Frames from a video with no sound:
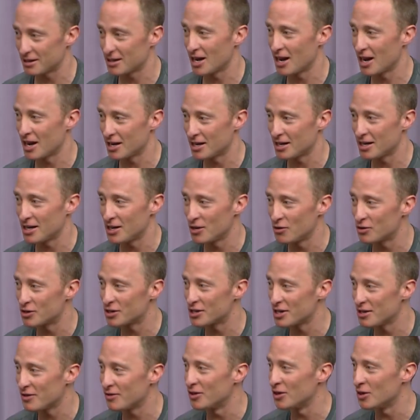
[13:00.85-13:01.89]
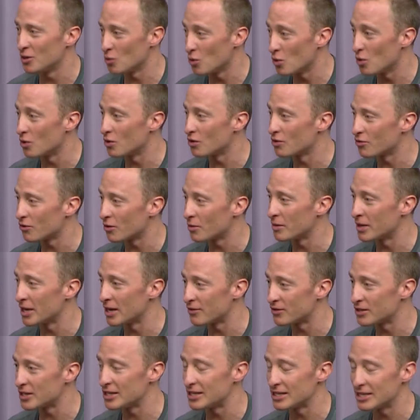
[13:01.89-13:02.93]
And he received the award from the
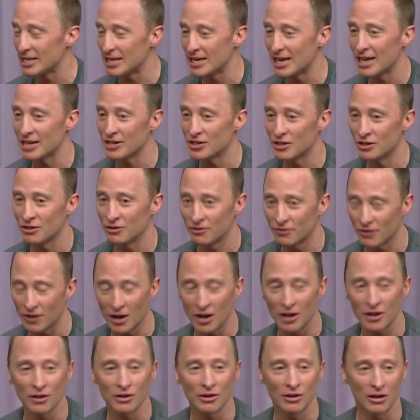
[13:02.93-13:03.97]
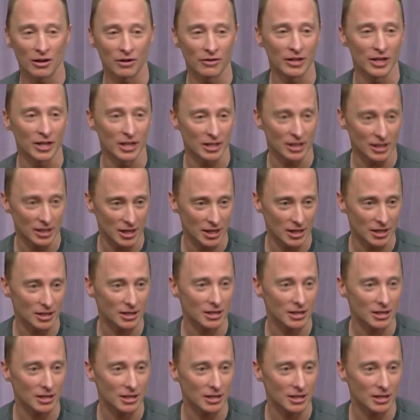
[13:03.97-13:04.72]
FCC as the father of the internet.